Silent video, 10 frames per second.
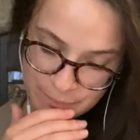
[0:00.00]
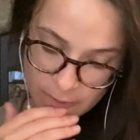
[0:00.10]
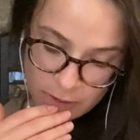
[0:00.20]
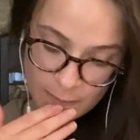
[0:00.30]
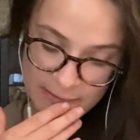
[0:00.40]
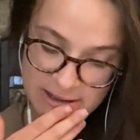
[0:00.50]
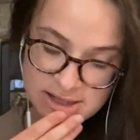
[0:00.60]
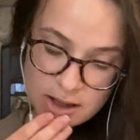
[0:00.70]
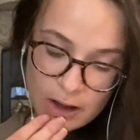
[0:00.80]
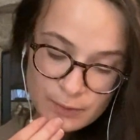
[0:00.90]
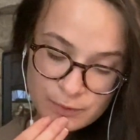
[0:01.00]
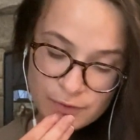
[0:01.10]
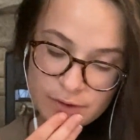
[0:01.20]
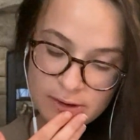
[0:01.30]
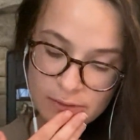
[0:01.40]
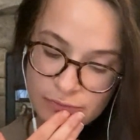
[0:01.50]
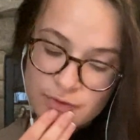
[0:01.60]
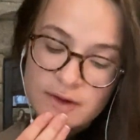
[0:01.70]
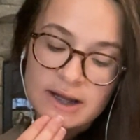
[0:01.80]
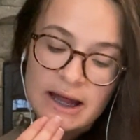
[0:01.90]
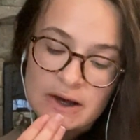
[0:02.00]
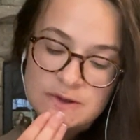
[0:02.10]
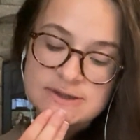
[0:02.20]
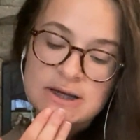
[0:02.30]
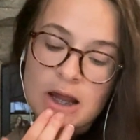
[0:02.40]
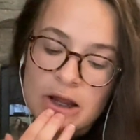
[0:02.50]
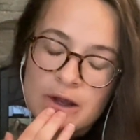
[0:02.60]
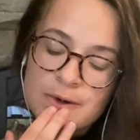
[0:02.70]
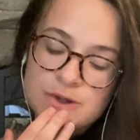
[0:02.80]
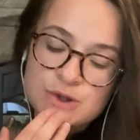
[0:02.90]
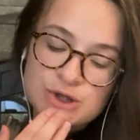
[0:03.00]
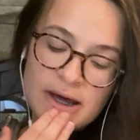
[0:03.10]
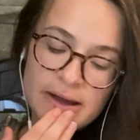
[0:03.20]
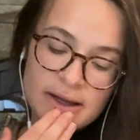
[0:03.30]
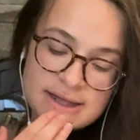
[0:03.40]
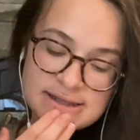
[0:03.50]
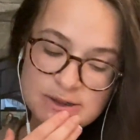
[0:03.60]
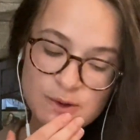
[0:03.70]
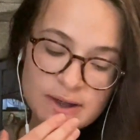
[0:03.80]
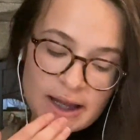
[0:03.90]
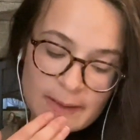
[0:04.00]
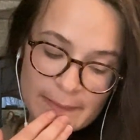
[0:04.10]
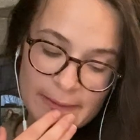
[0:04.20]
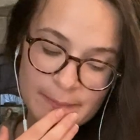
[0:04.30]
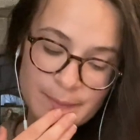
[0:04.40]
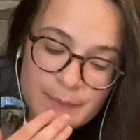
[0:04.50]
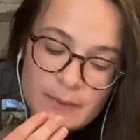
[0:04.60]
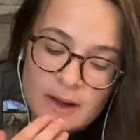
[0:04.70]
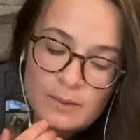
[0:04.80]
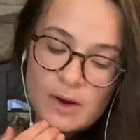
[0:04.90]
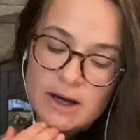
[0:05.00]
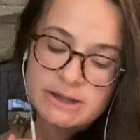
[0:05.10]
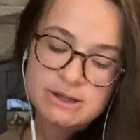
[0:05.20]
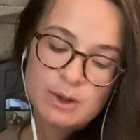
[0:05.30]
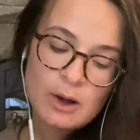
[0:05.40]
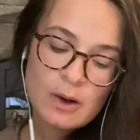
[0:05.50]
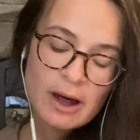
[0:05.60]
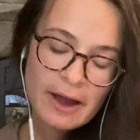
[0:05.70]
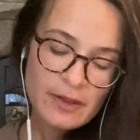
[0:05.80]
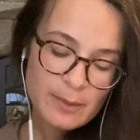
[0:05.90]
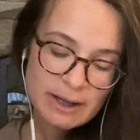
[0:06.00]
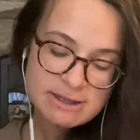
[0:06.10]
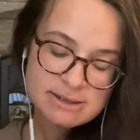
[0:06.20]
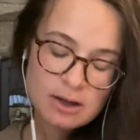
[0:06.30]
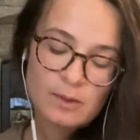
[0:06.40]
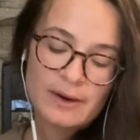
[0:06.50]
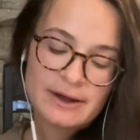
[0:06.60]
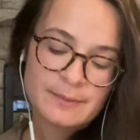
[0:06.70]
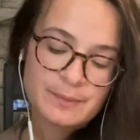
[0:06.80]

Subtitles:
The beanstalk grew through the clouds, so Jack continued climbing. He wanted to know how high the beanstalk went.